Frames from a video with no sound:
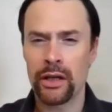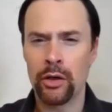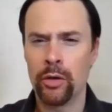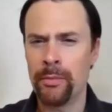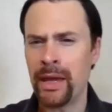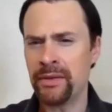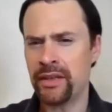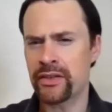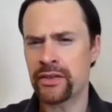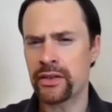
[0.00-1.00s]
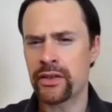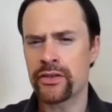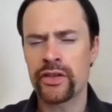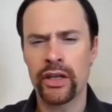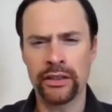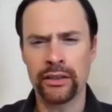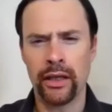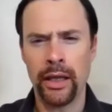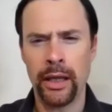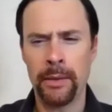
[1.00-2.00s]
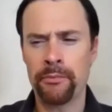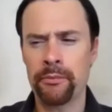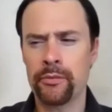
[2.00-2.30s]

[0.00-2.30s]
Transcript: or maybe there's certain um,